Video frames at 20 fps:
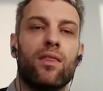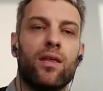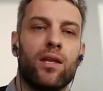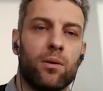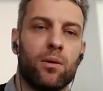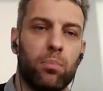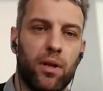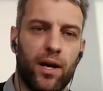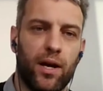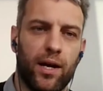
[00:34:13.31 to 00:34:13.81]

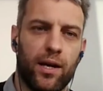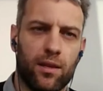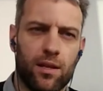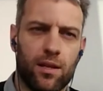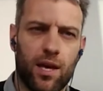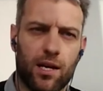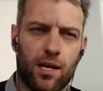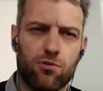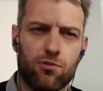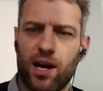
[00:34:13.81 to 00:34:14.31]
and then
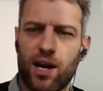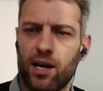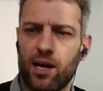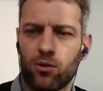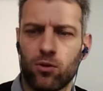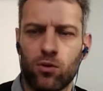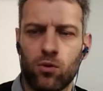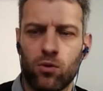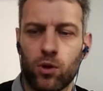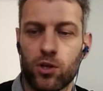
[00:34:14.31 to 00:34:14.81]
apply in the next
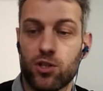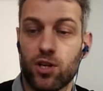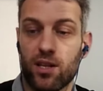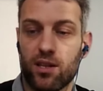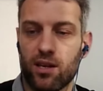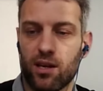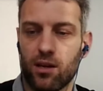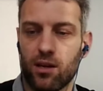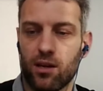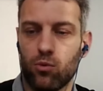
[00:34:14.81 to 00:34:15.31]
round,
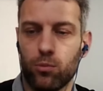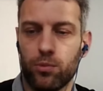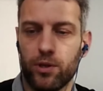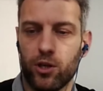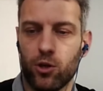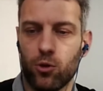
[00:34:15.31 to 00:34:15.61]
which I think